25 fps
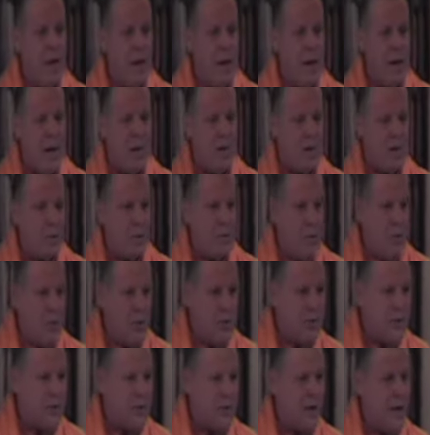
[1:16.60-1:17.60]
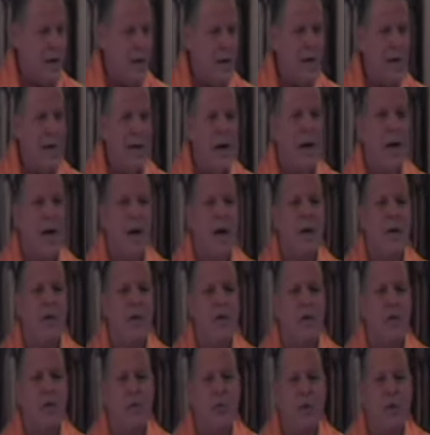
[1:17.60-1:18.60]
As the Buddha said,
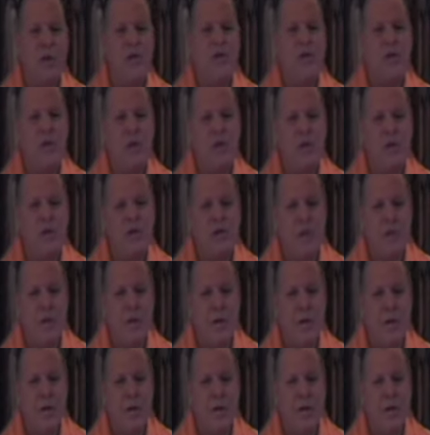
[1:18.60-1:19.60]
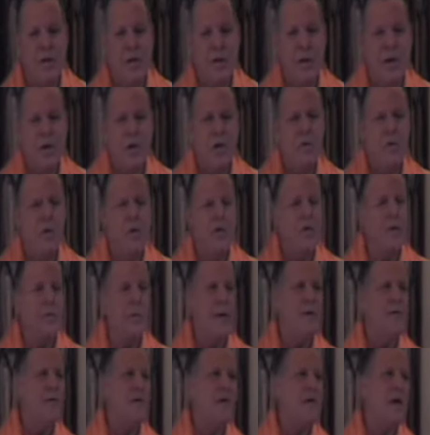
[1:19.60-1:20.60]
as the rishis of Hinduism
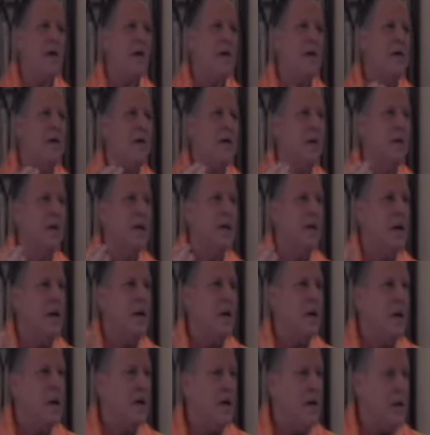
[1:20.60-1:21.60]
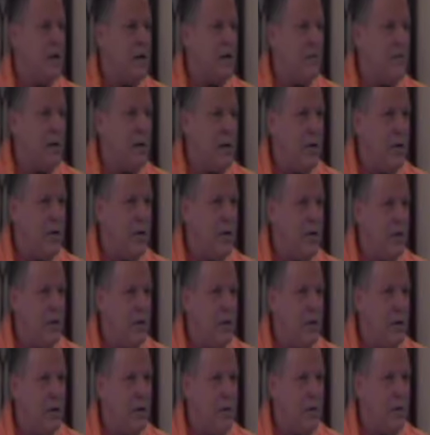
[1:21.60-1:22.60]
have said, even in the
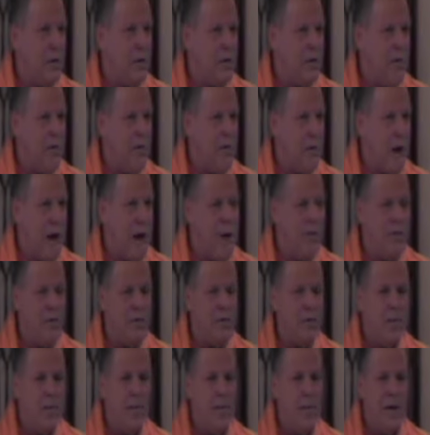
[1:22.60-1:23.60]
early Bible,